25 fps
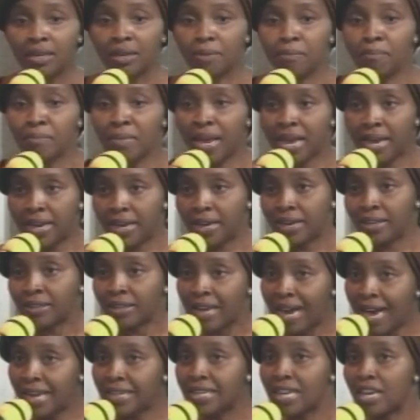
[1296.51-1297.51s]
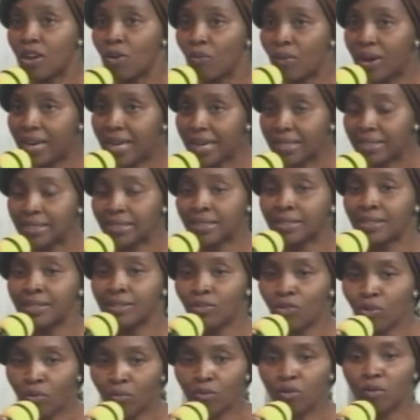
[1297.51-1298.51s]
Men and a wegasi
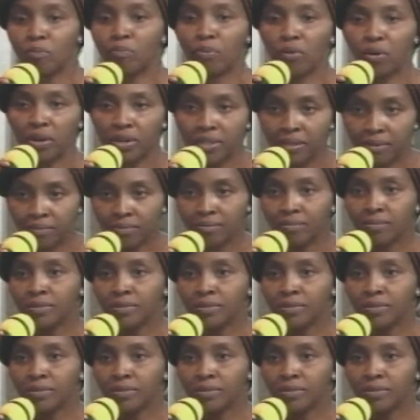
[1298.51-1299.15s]
umu boy,